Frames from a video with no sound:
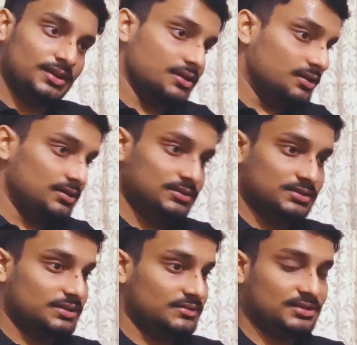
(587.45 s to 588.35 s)
uh,
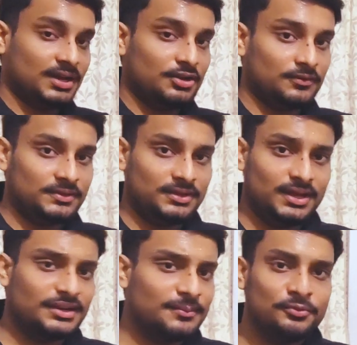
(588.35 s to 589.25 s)
this kind of thing
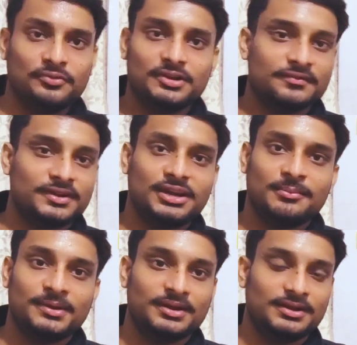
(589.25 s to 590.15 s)
and computer
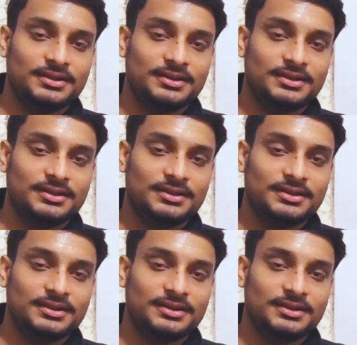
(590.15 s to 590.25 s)
fundamental